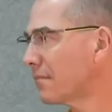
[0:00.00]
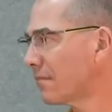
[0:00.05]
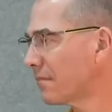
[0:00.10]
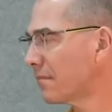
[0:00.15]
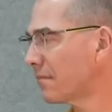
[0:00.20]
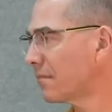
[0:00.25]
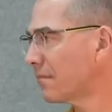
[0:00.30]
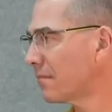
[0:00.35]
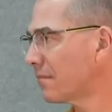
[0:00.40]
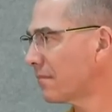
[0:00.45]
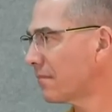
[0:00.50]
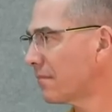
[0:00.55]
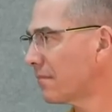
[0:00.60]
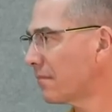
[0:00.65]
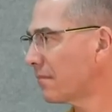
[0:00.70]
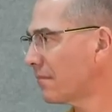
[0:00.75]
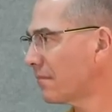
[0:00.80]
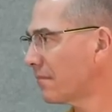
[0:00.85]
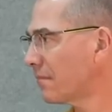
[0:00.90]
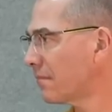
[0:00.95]

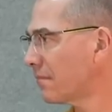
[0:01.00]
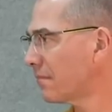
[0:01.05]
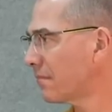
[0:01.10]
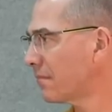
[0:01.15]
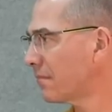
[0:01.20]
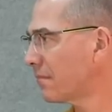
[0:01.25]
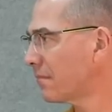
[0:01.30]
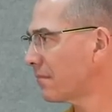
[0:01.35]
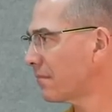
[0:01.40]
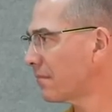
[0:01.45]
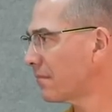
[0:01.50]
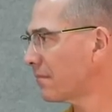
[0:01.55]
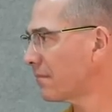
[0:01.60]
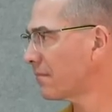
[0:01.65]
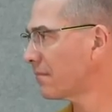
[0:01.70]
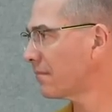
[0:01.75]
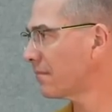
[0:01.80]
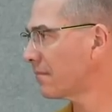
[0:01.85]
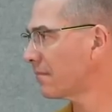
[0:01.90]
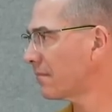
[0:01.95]

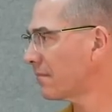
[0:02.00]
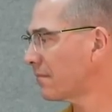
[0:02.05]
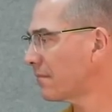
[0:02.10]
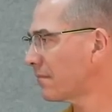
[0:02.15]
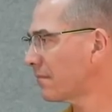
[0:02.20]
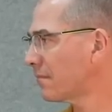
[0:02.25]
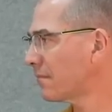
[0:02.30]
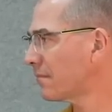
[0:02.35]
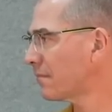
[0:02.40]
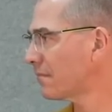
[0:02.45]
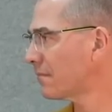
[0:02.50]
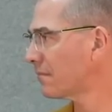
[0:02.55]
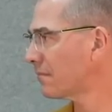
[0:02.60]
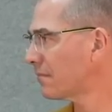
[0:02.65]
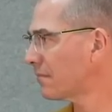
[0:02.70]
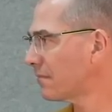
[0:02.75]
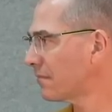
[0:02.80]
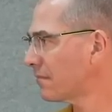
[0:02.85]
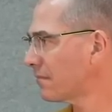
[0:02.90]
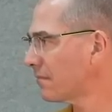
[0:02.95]

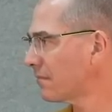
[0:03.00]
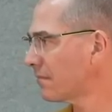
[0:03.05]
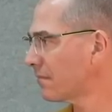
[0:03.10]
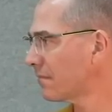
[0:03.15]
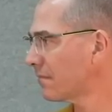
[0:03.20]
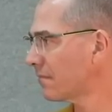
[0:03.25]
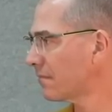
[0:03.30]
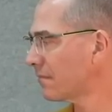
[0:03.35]
The person shown says nothing.